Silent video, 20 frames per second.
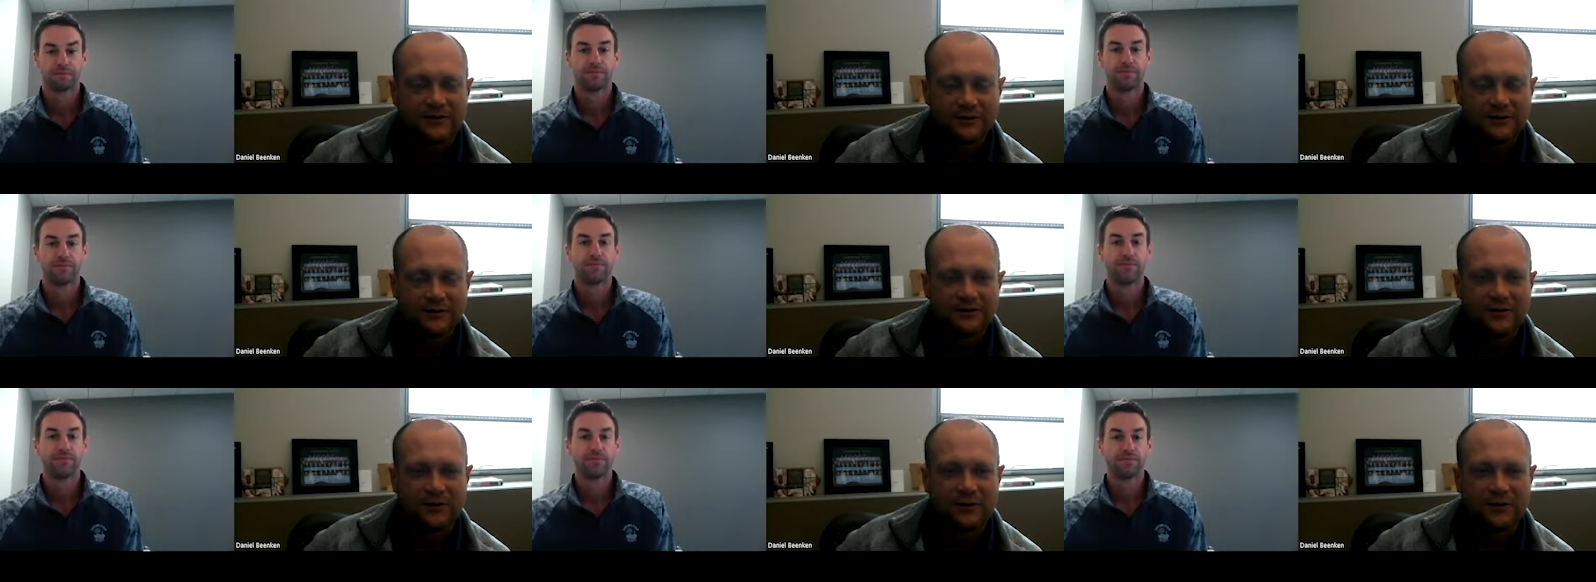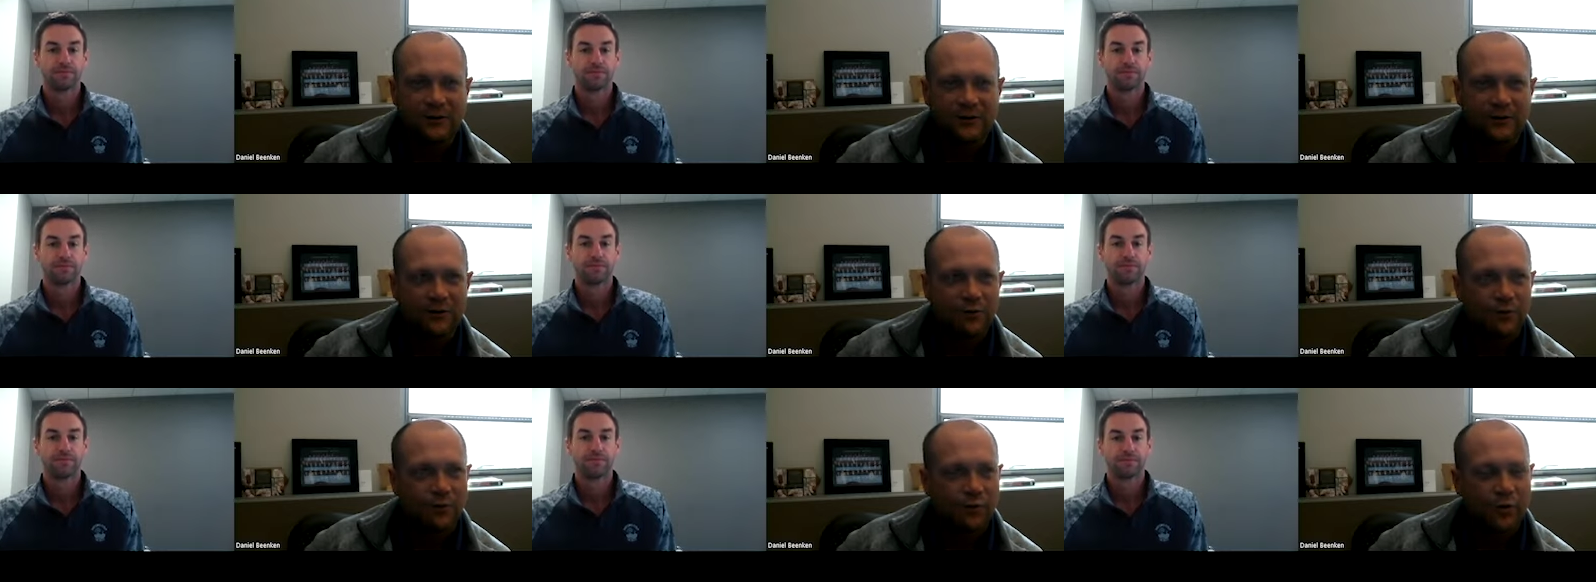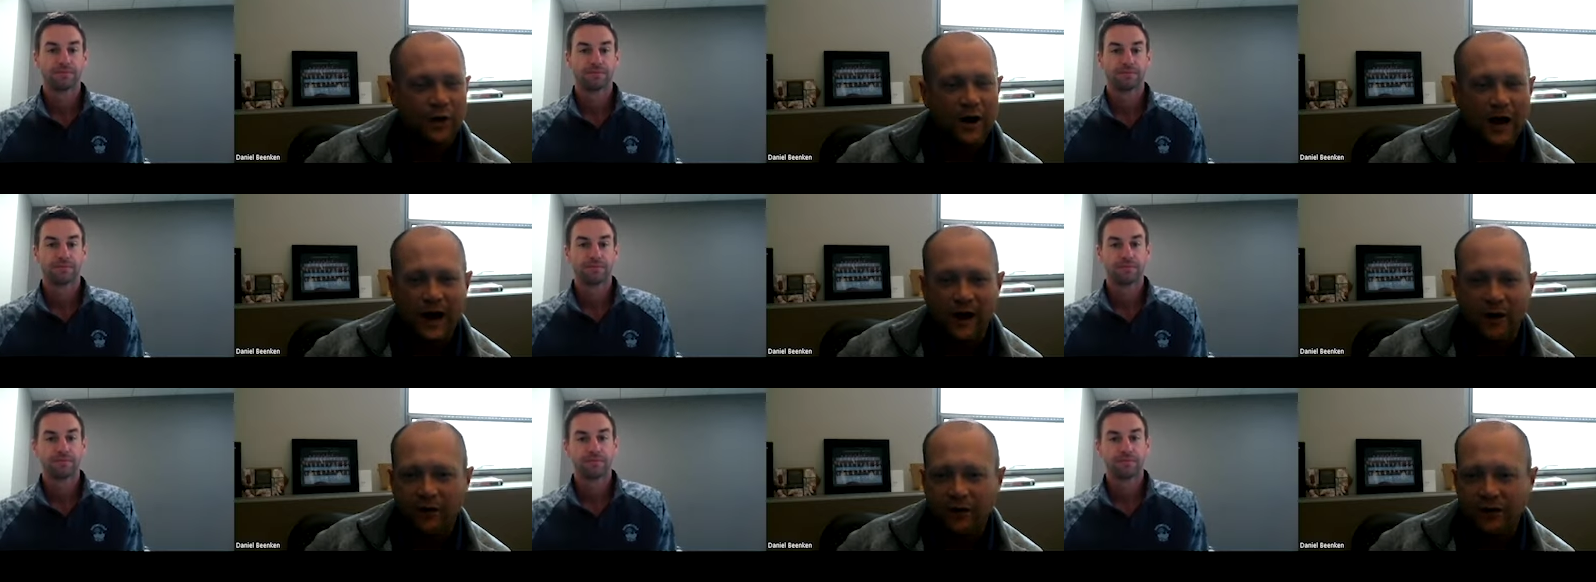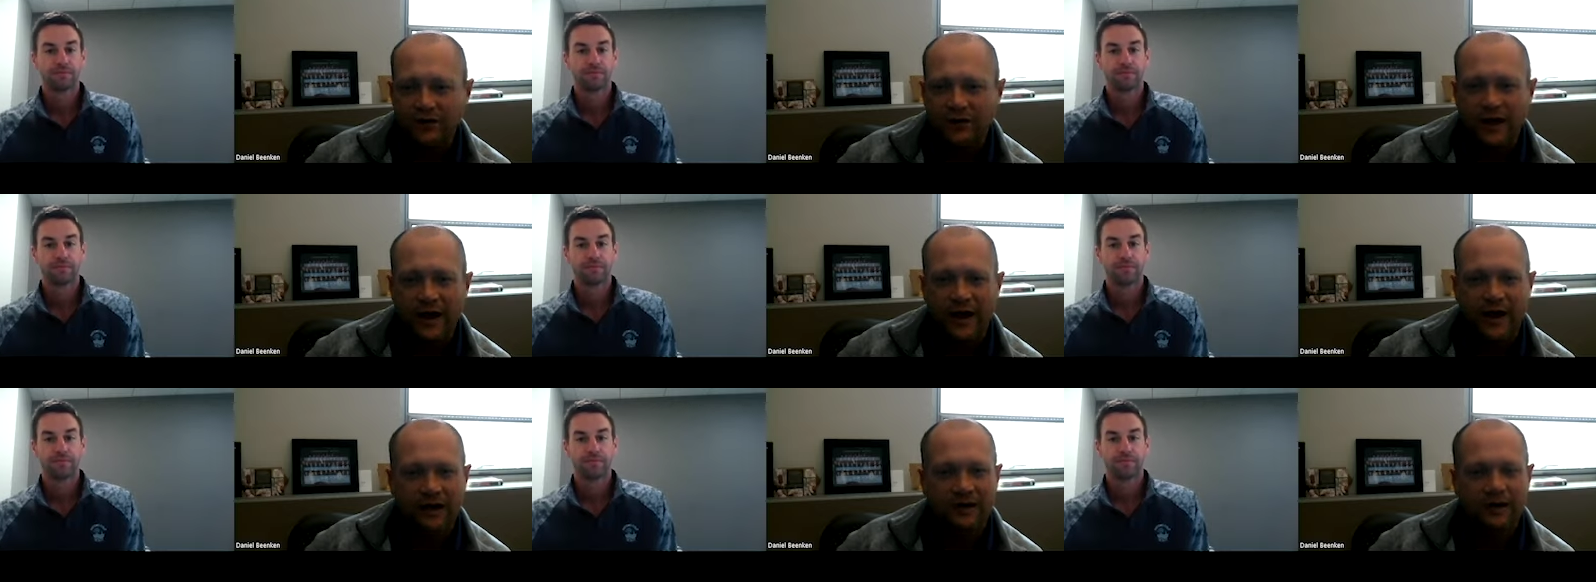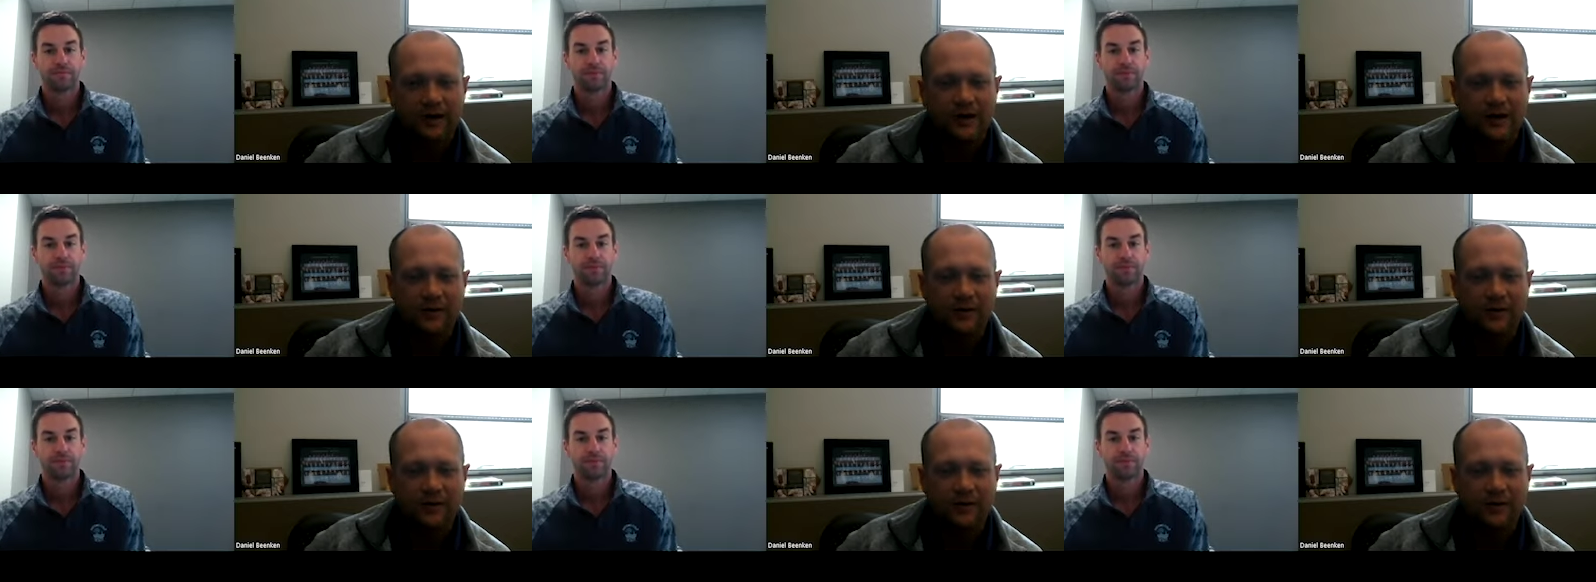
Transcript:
Speaker 1: so how did that